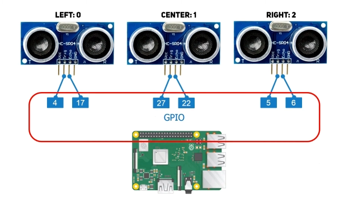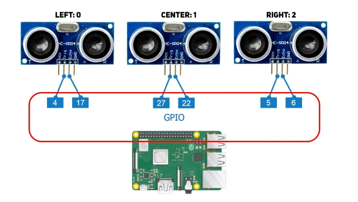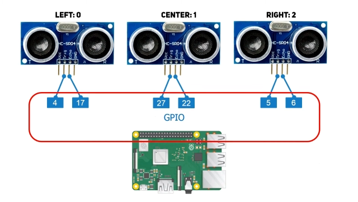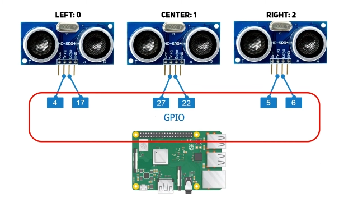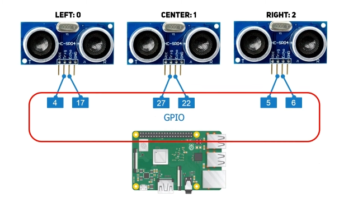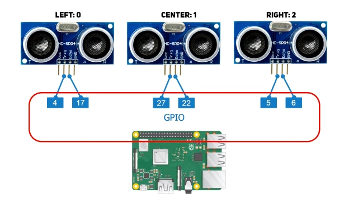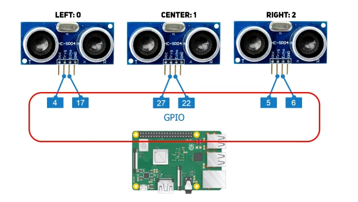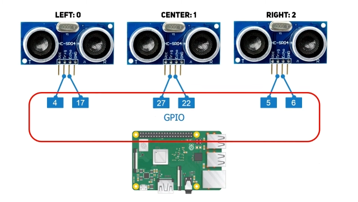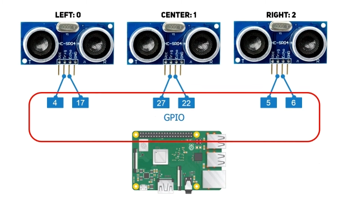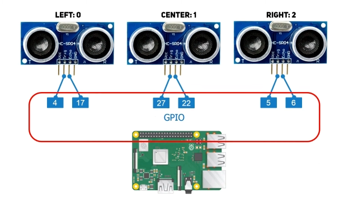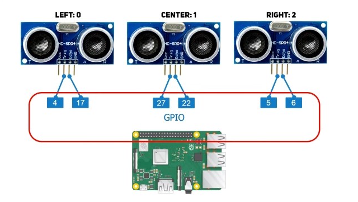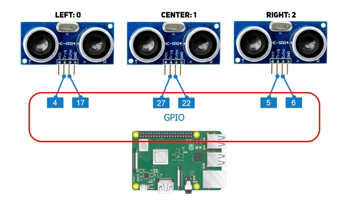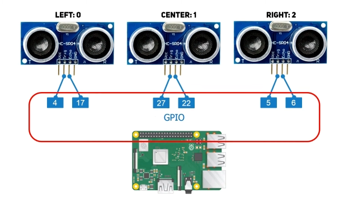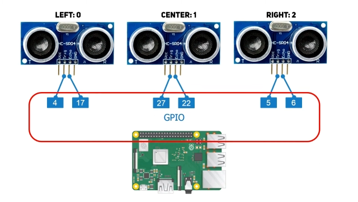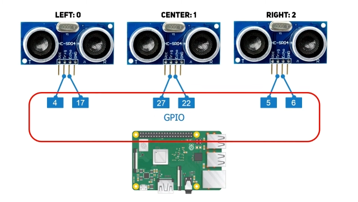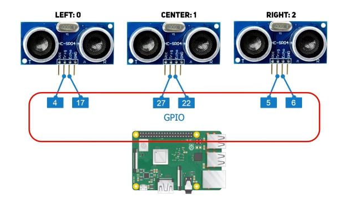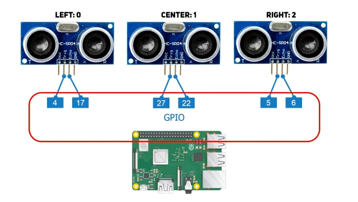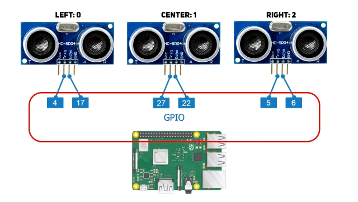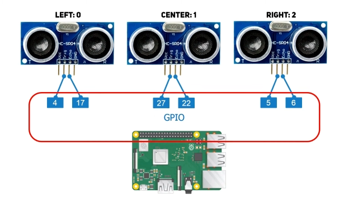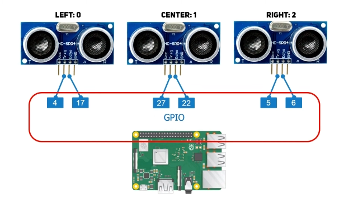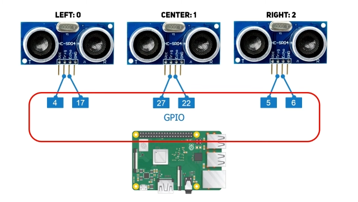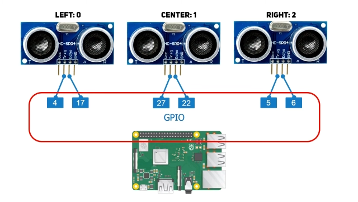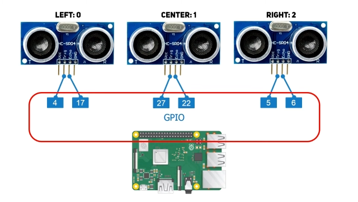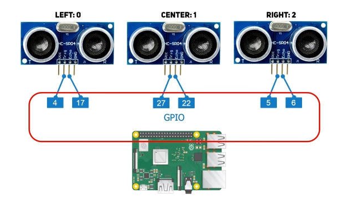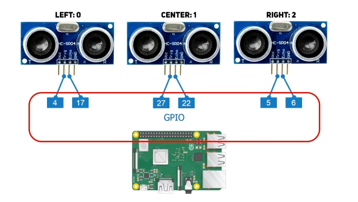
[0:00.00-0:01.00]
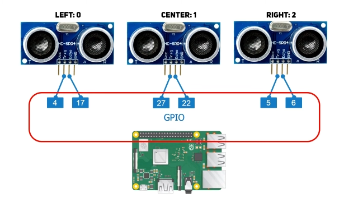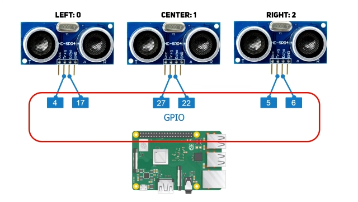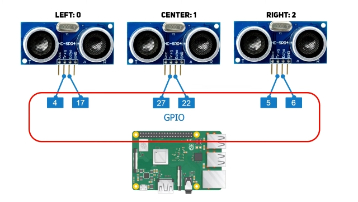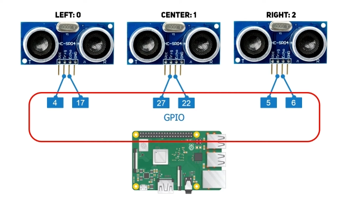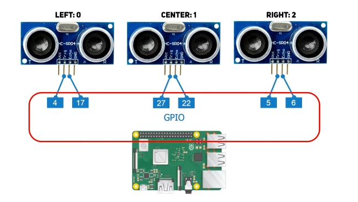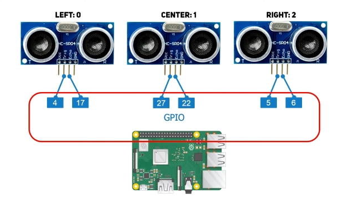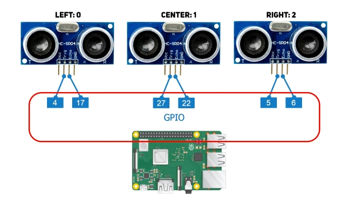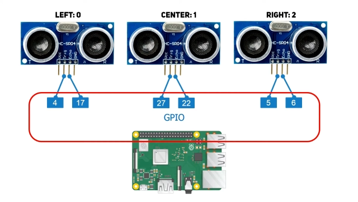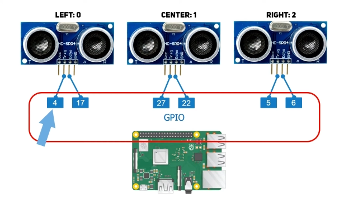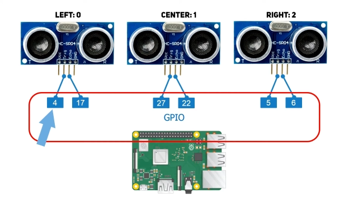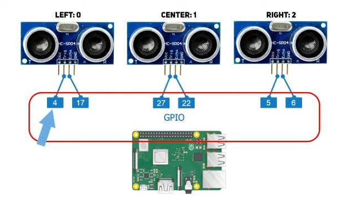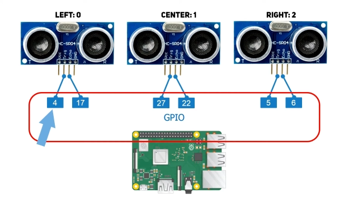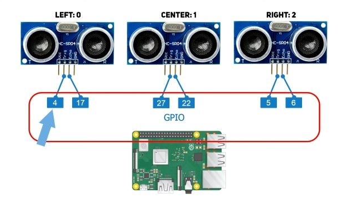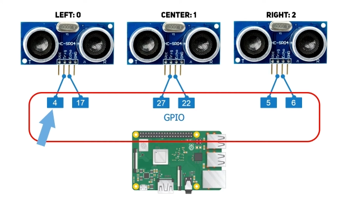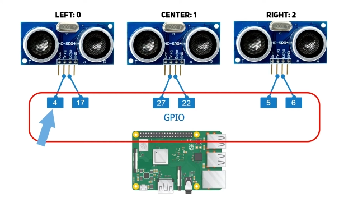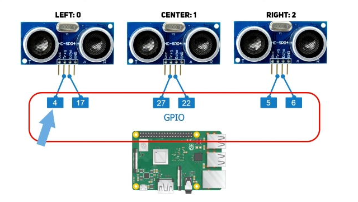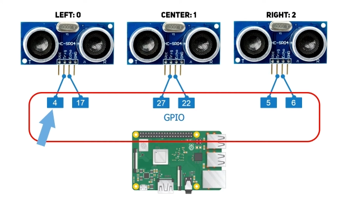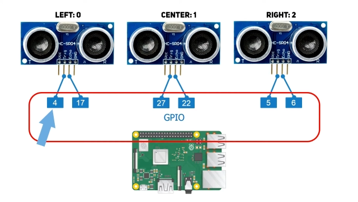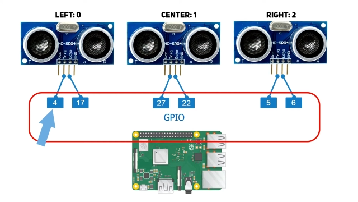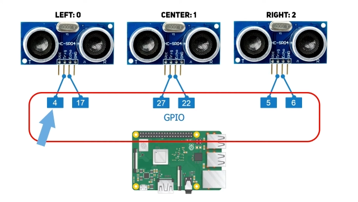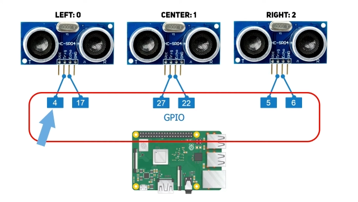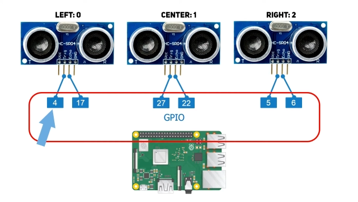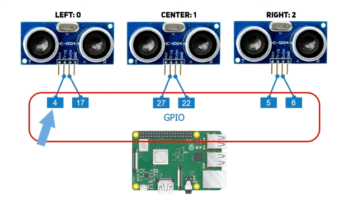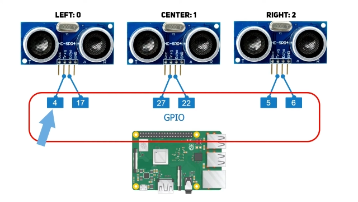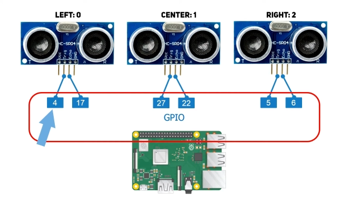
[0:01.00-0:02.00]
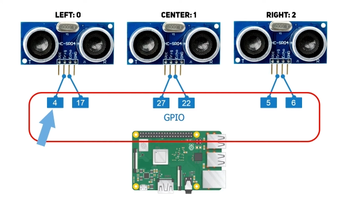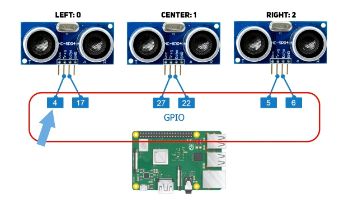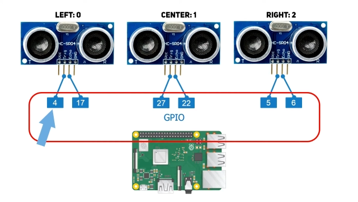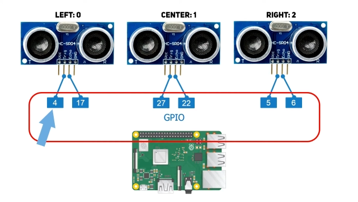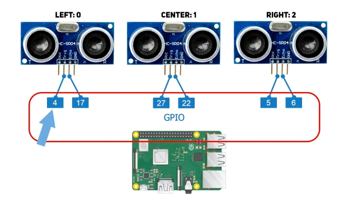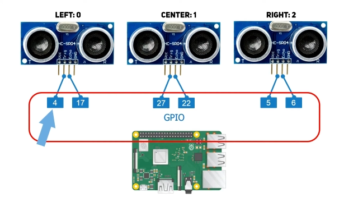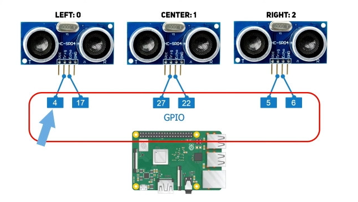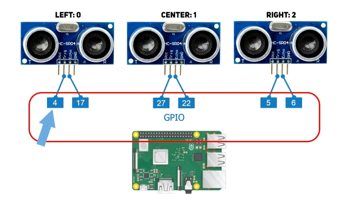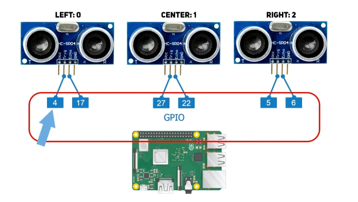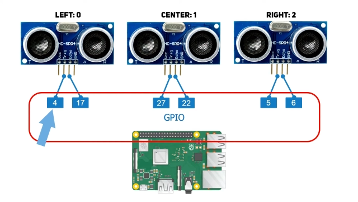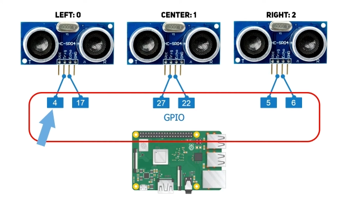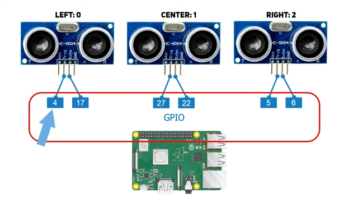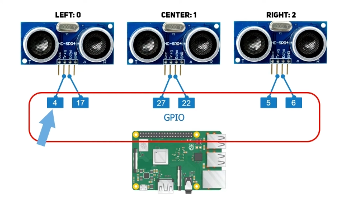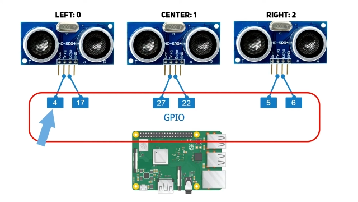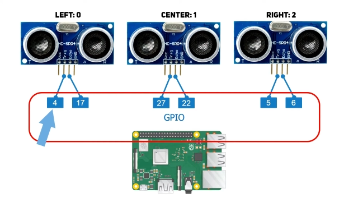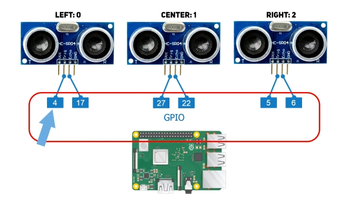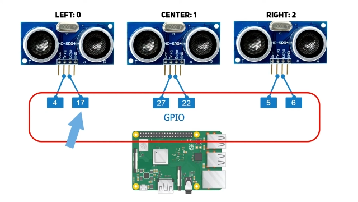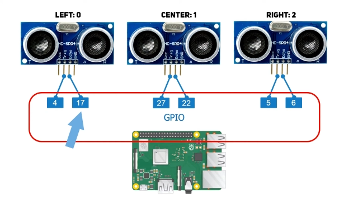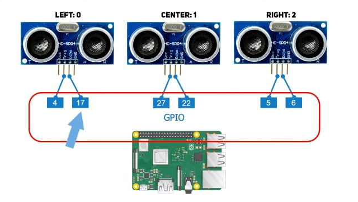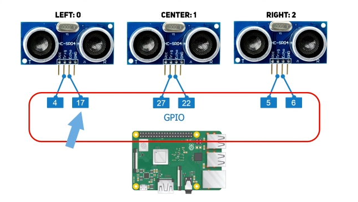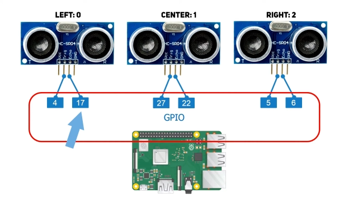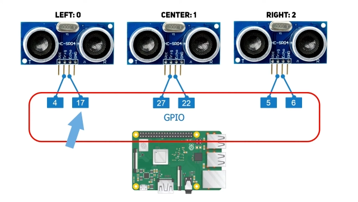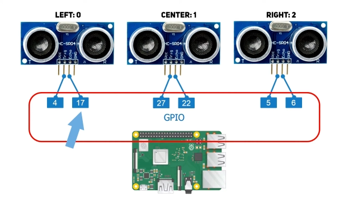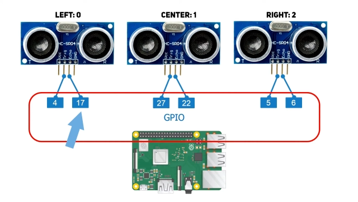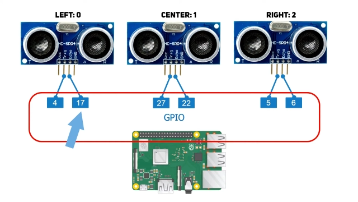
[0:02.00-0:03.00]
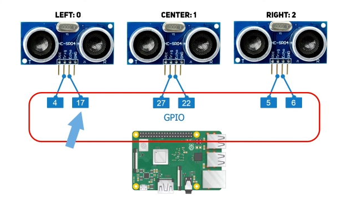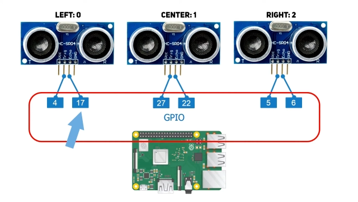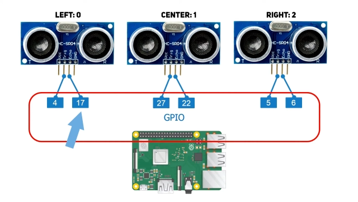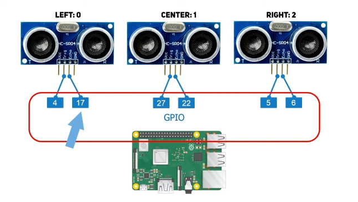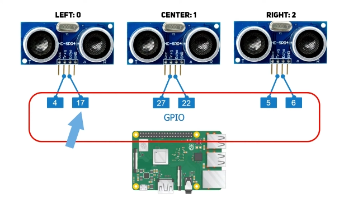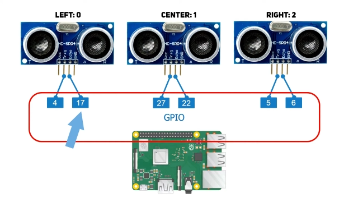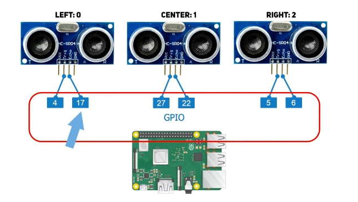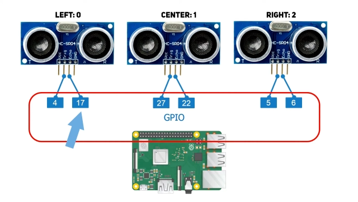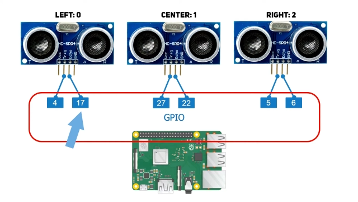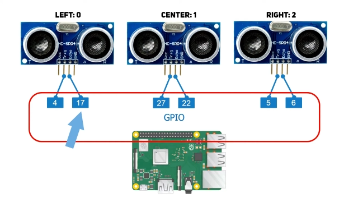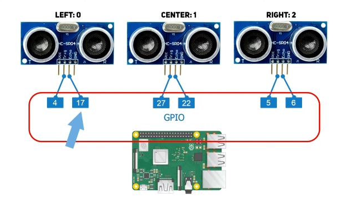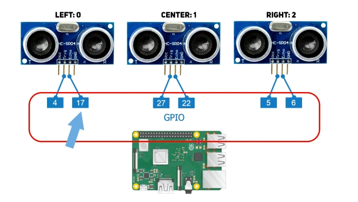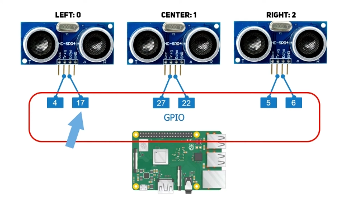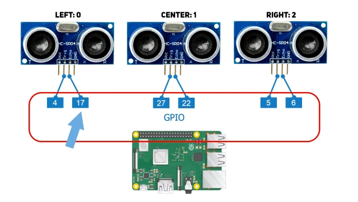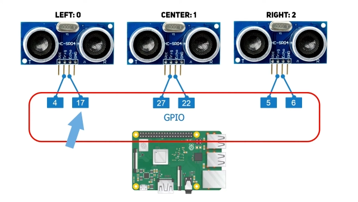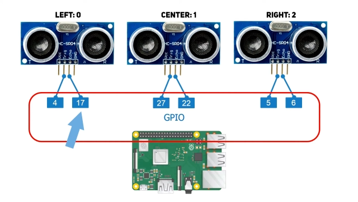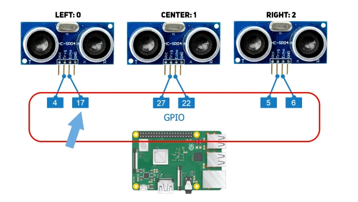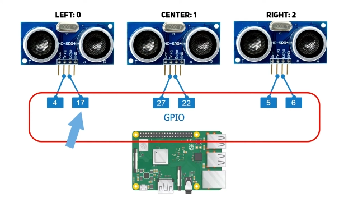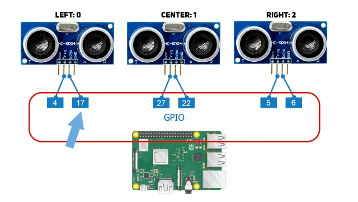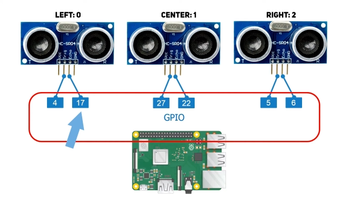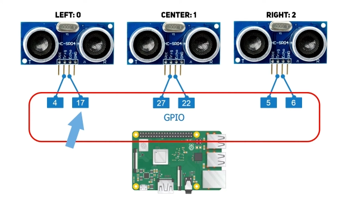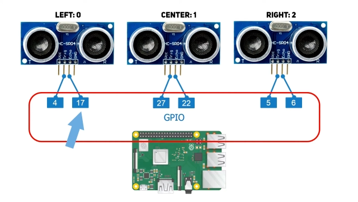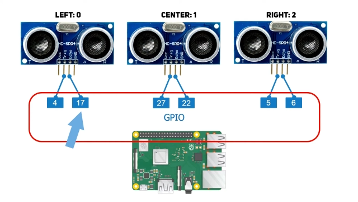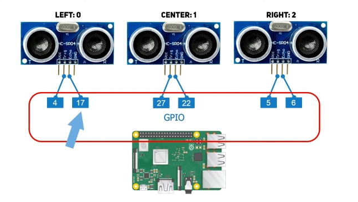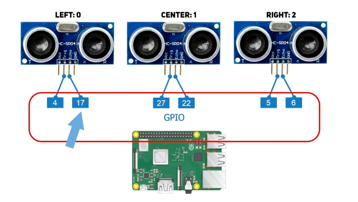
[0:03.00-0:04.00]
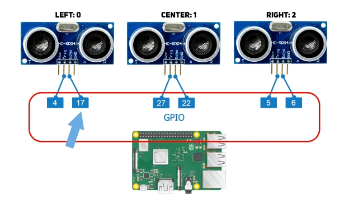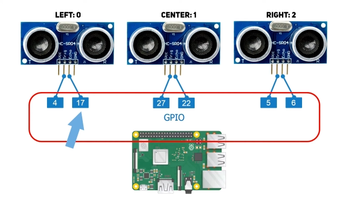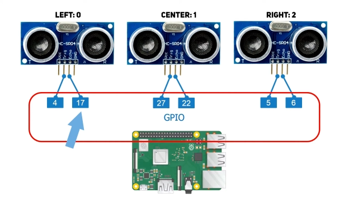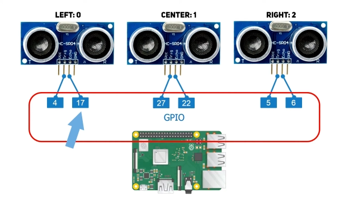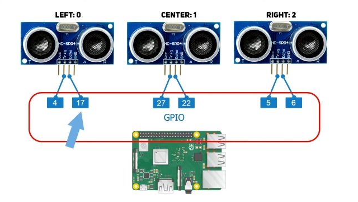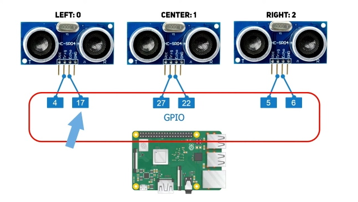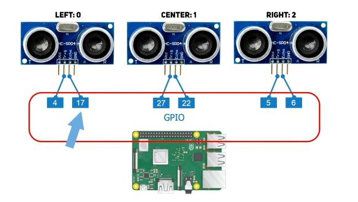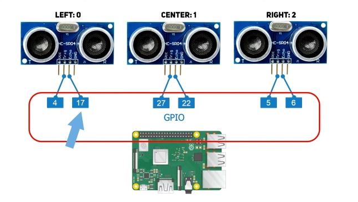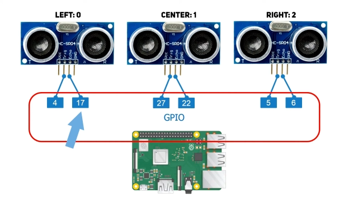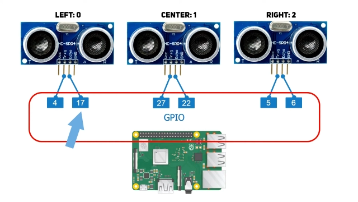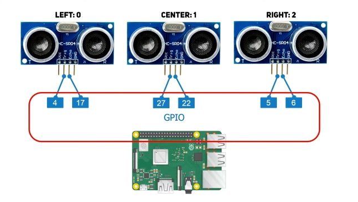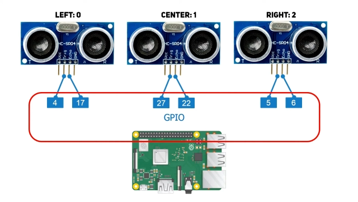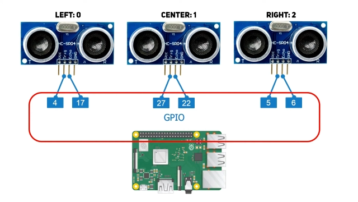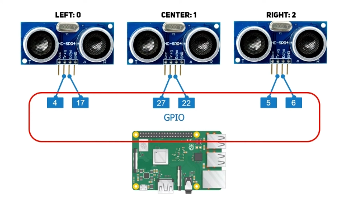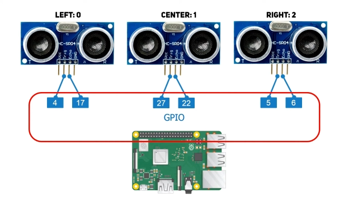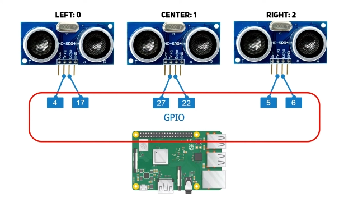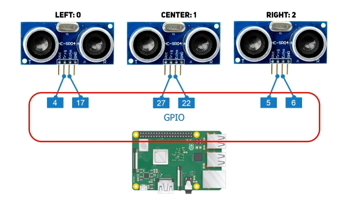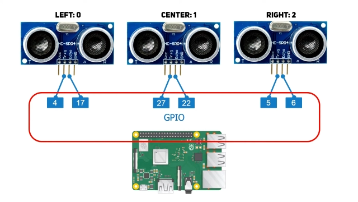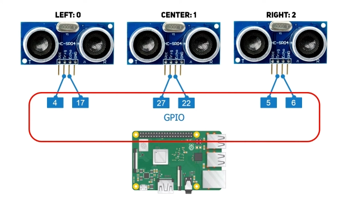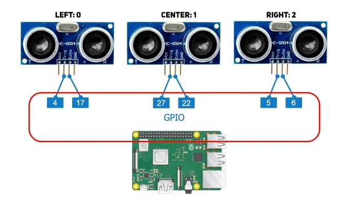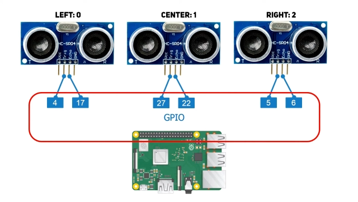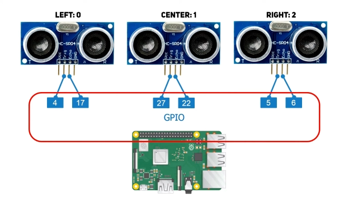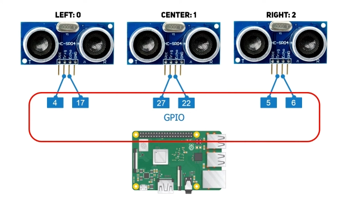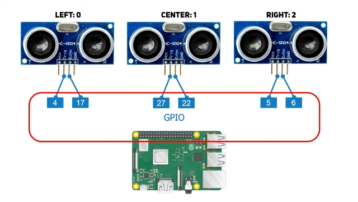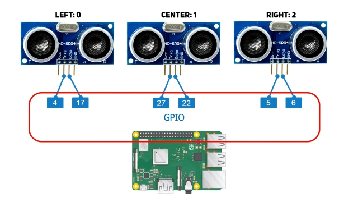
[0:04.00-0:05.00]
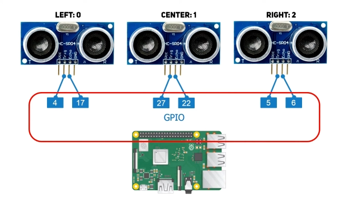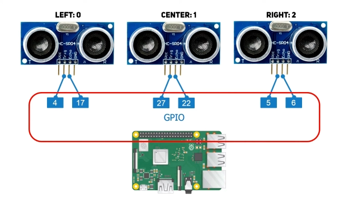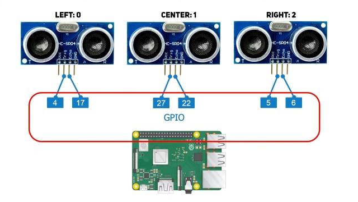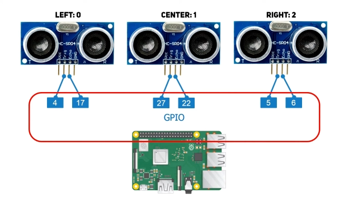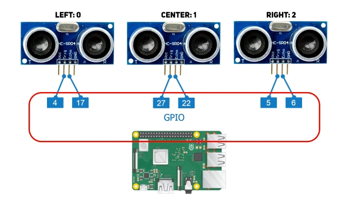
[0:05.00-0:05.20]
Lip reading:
No face is visible, so there are no lips to read.